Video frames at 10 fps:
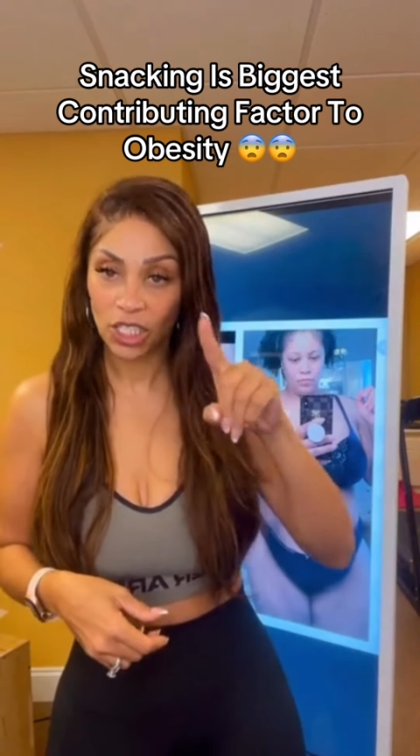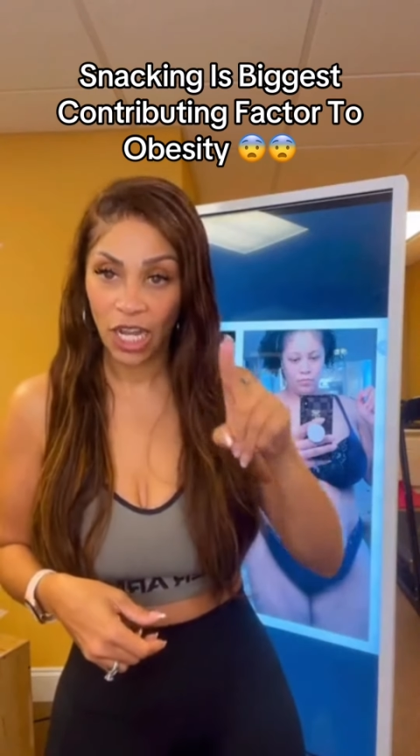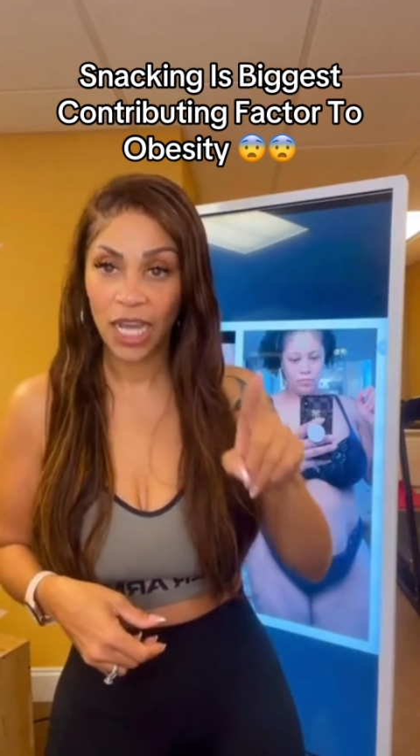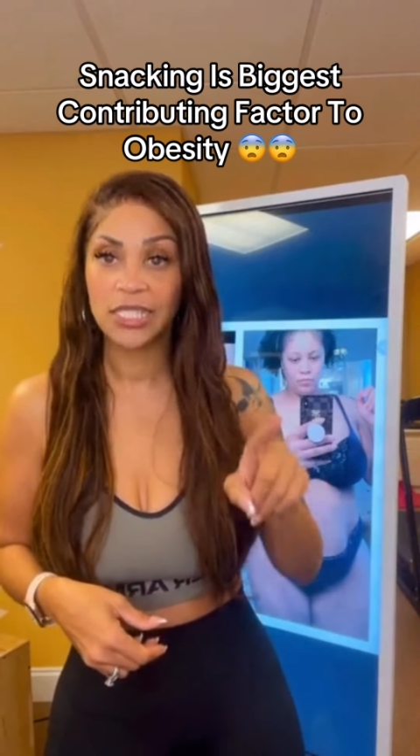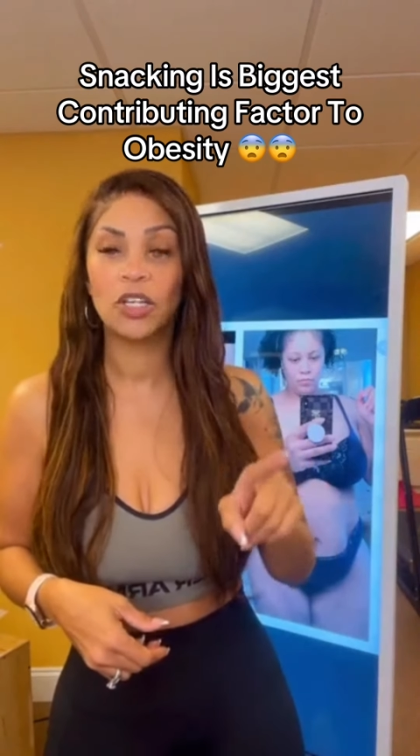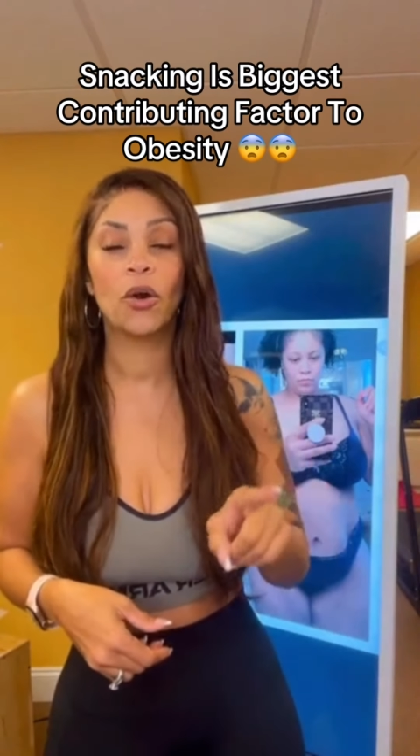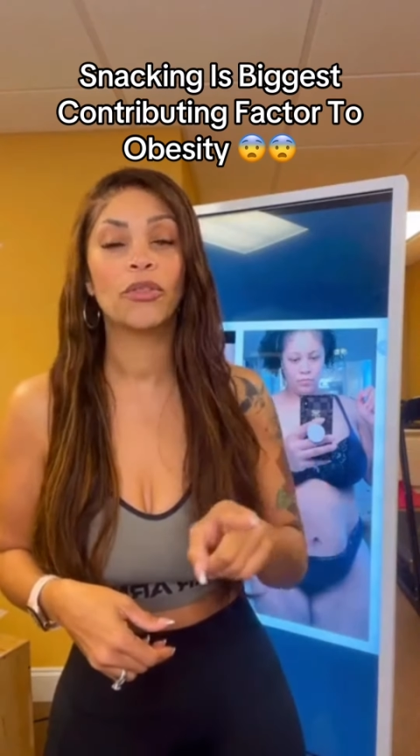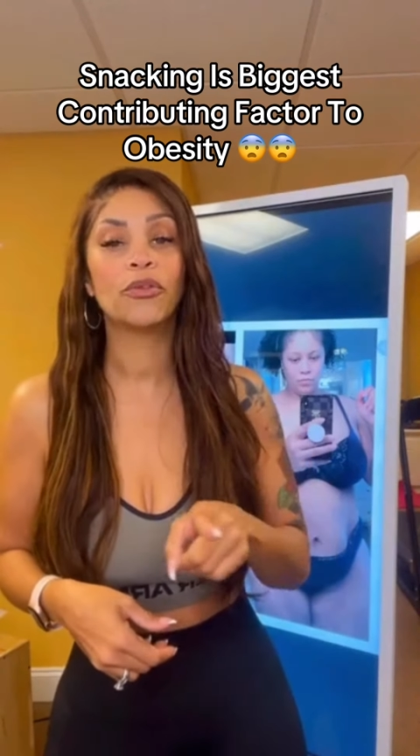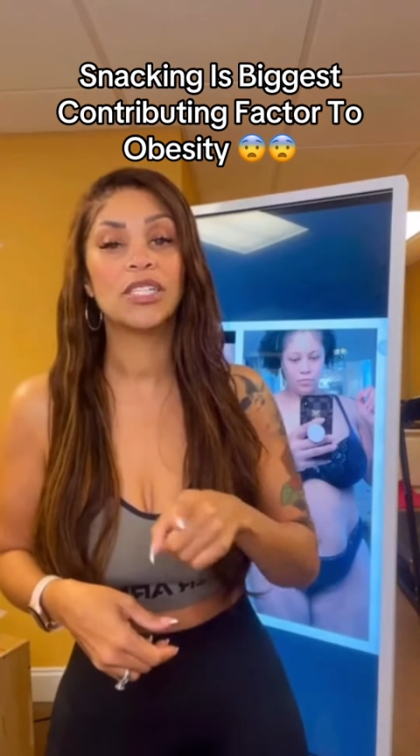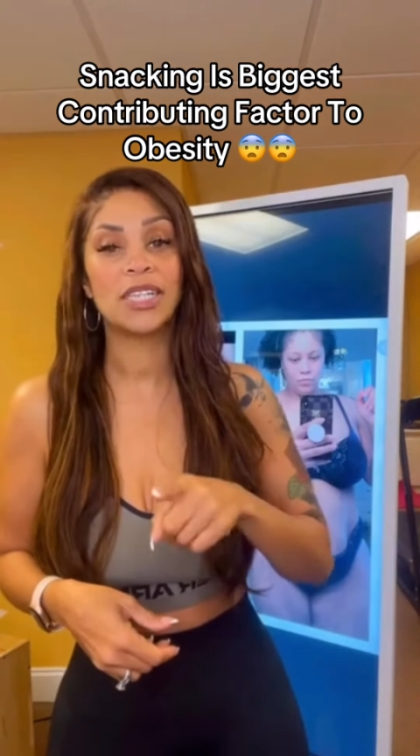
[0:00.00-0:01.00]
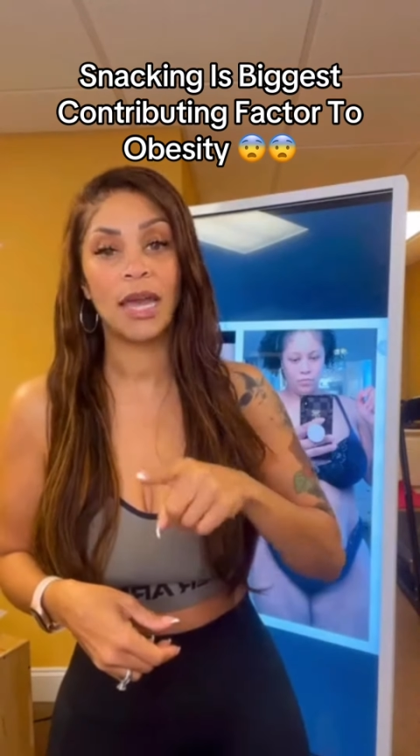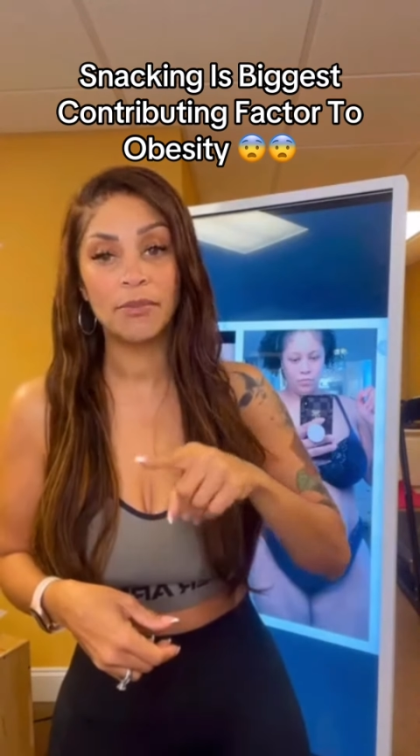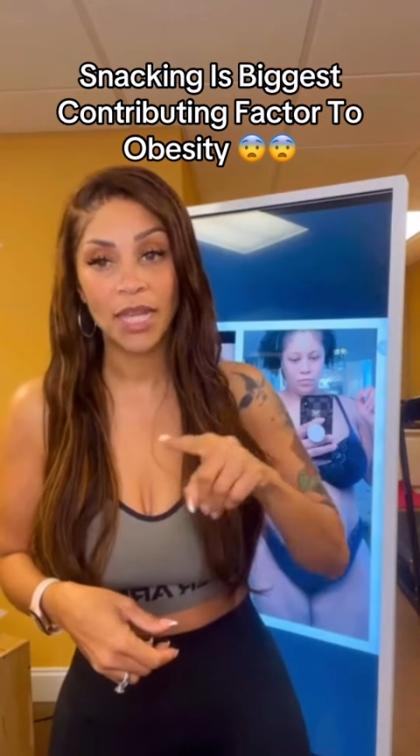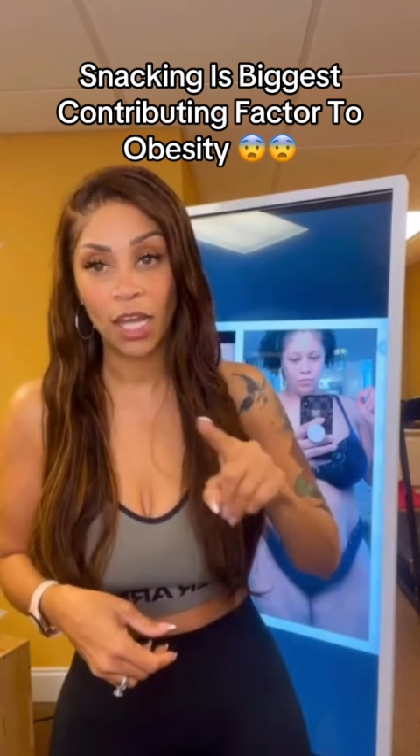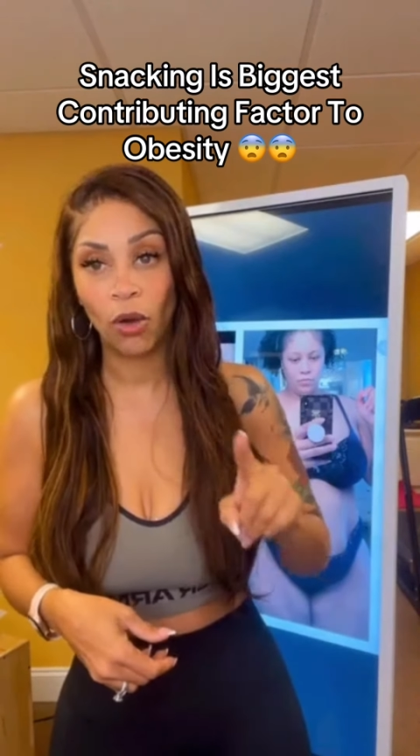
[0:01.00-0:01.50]
You're constantly going through the same
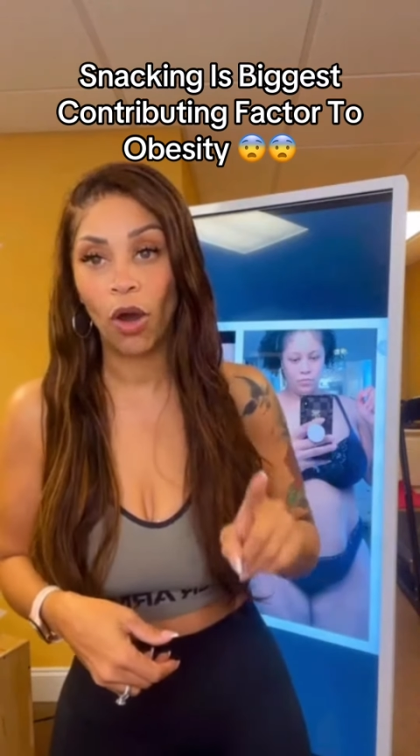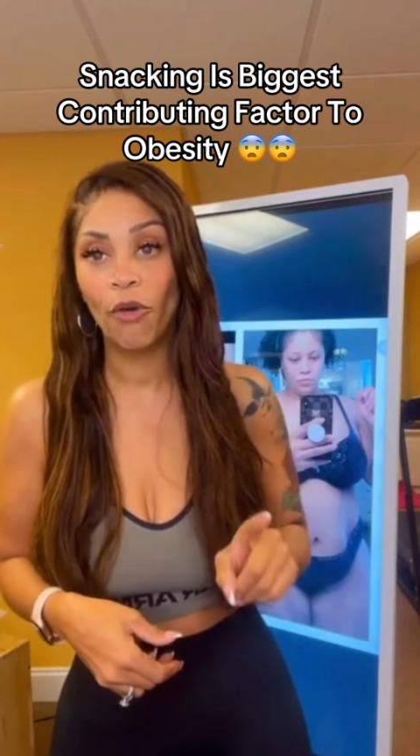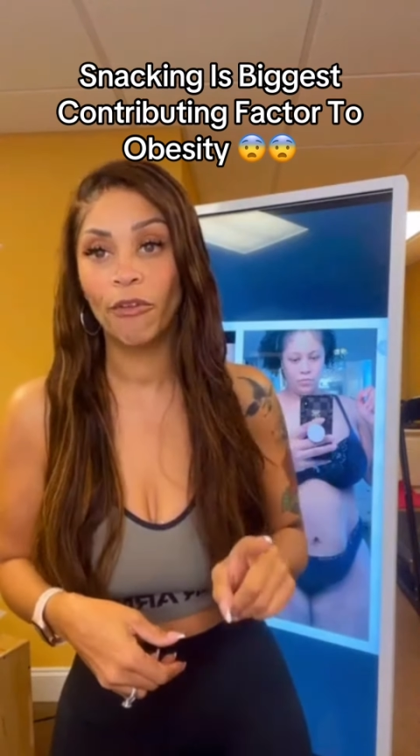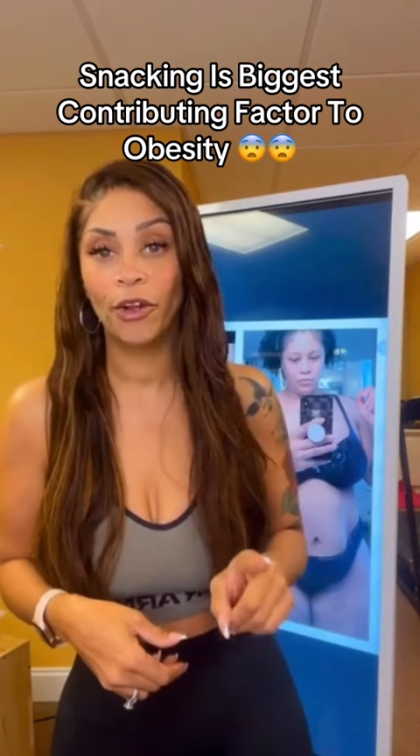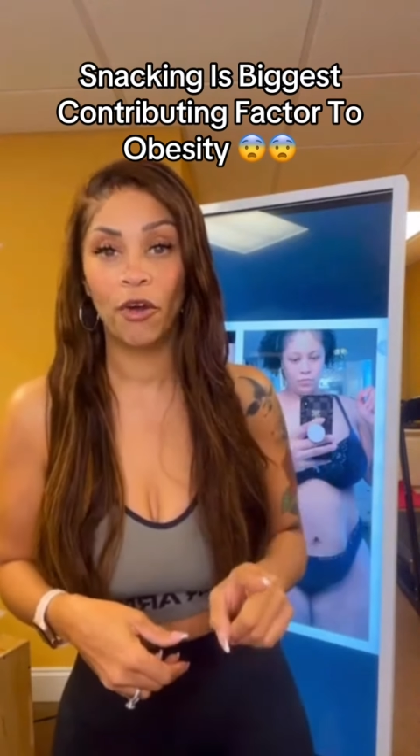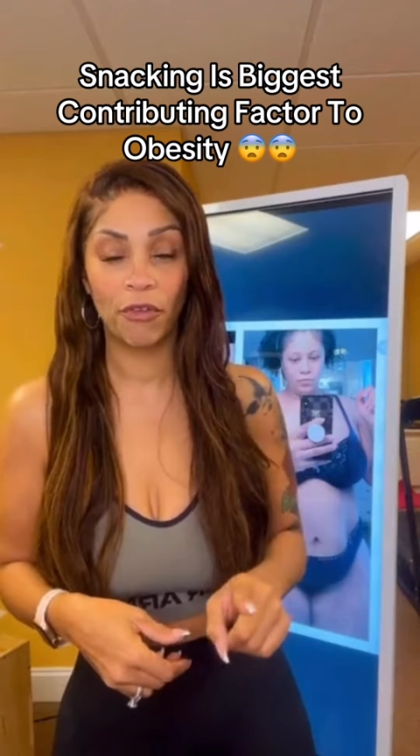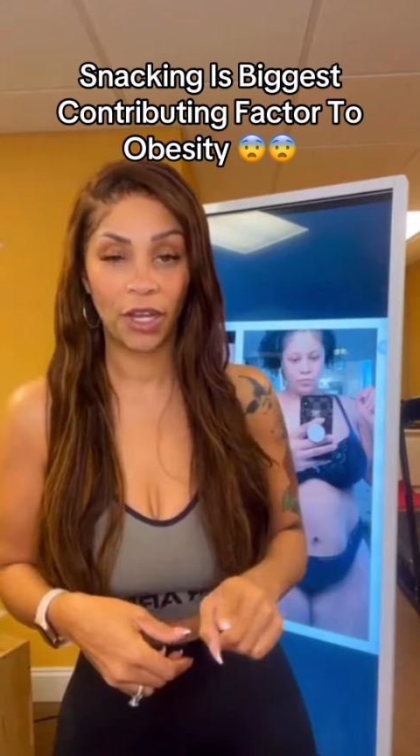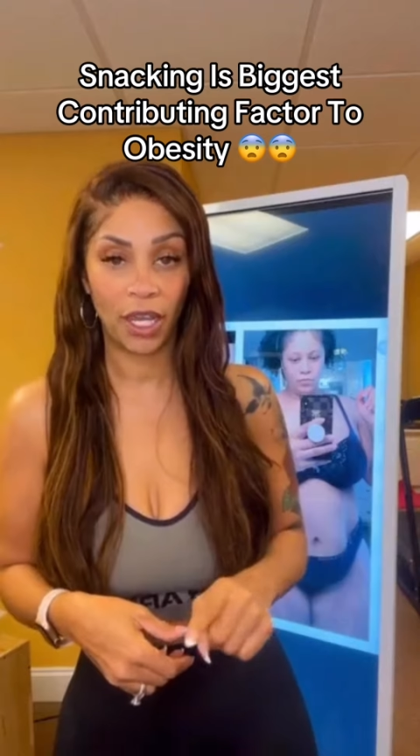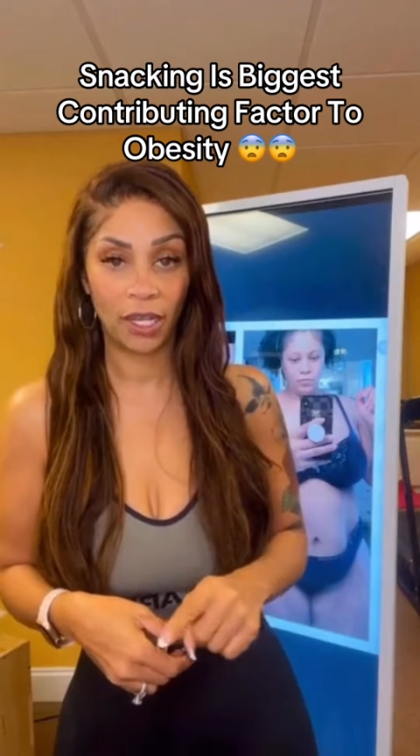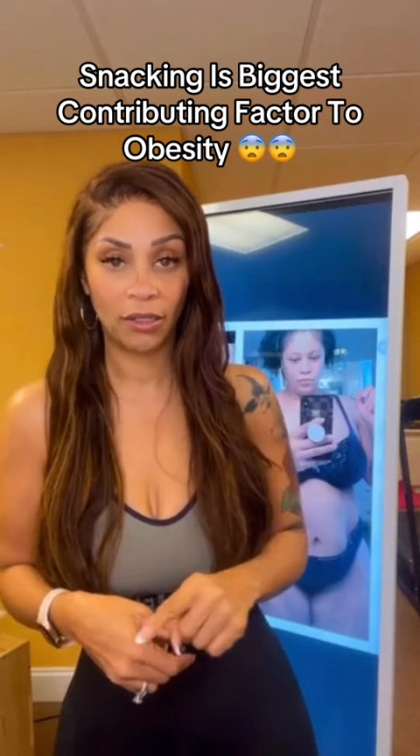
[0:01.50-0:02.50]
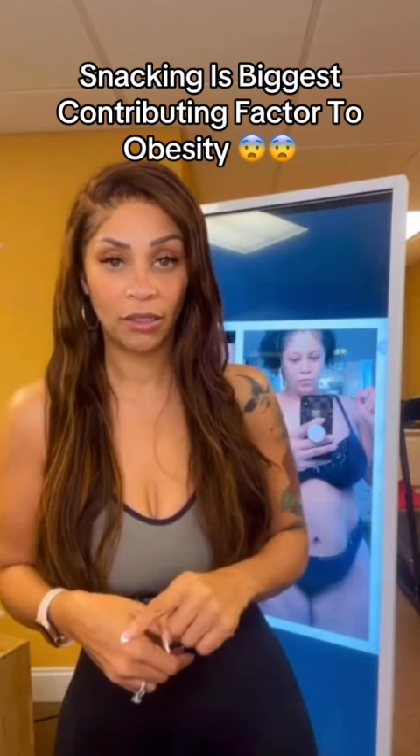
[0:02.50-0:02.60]
cycle over and over again.